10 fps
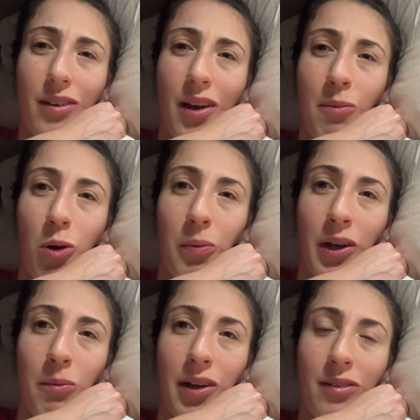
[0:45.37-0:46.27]
I'm hoping
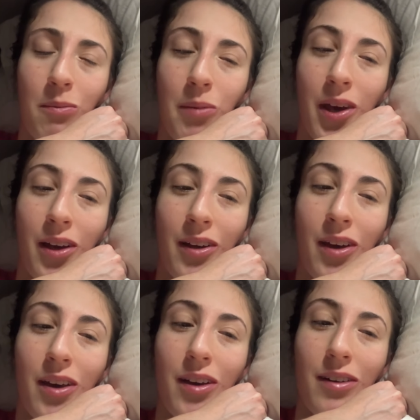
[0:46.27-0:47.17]
to make some
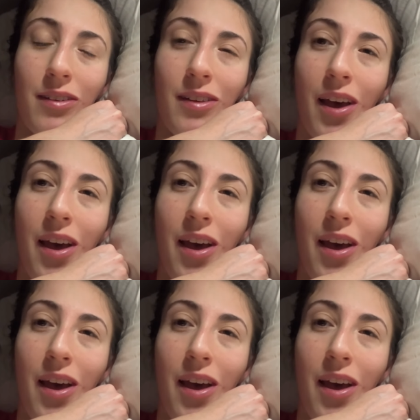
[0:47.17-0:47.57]
pancakes,